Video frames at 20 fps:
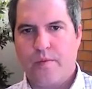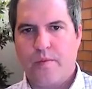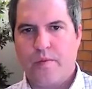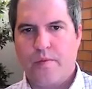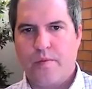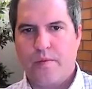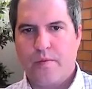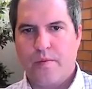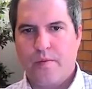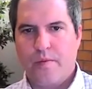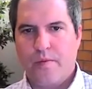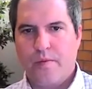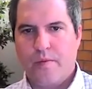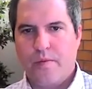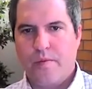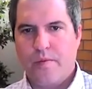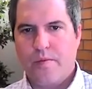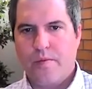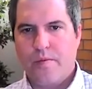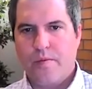
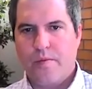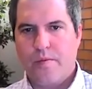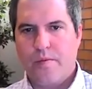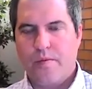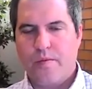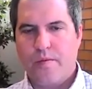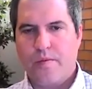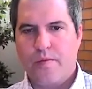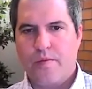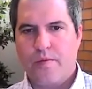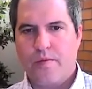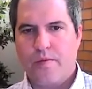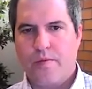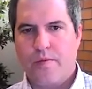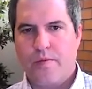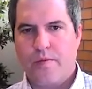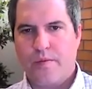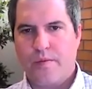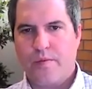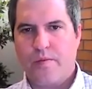
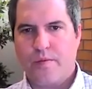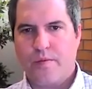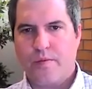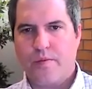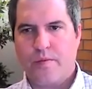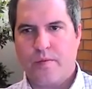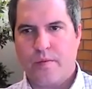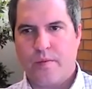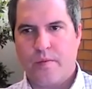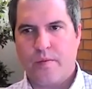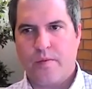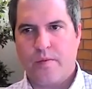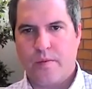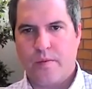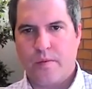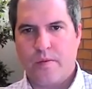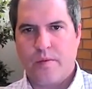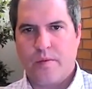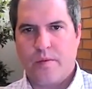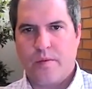
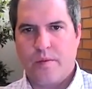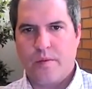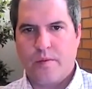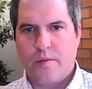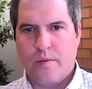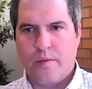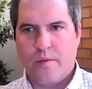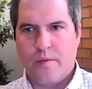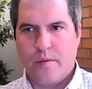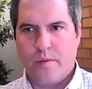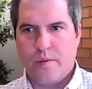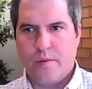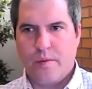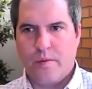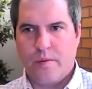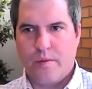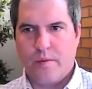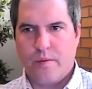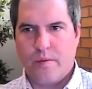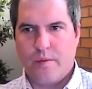
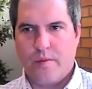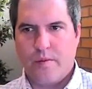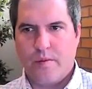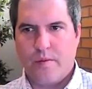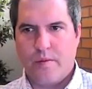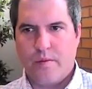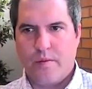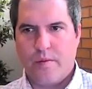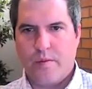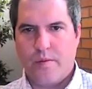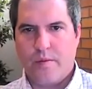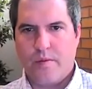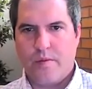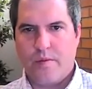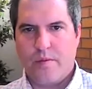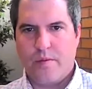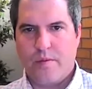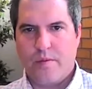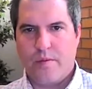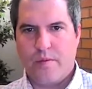
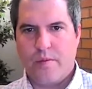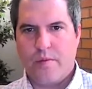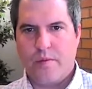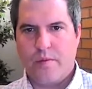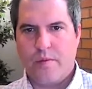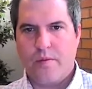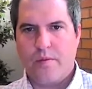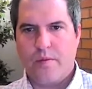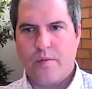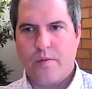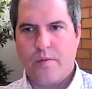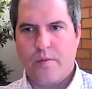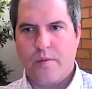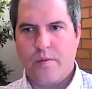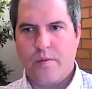[no speech]